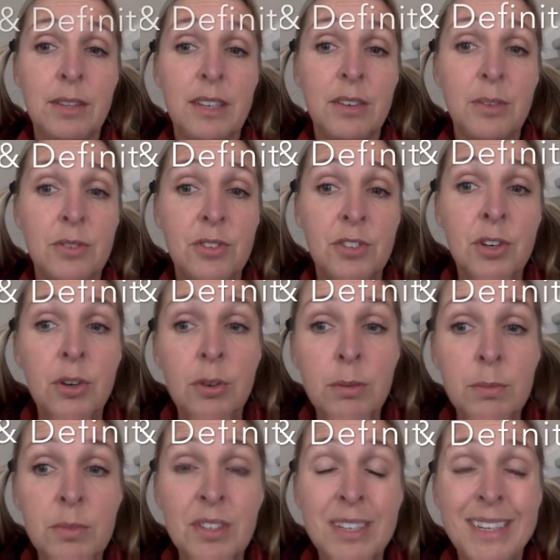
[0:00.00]
those
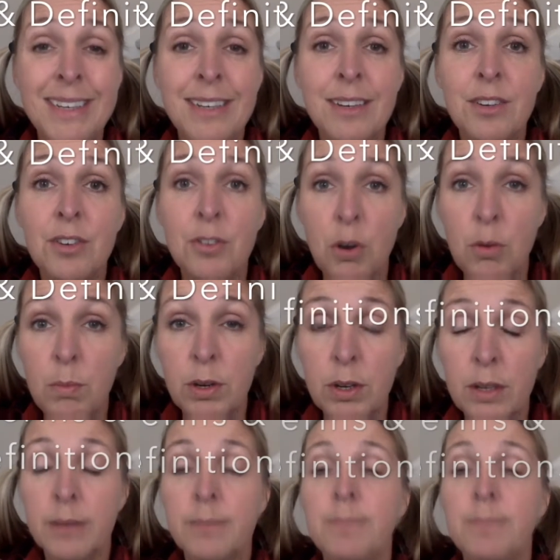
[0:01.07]
terms in your notebook.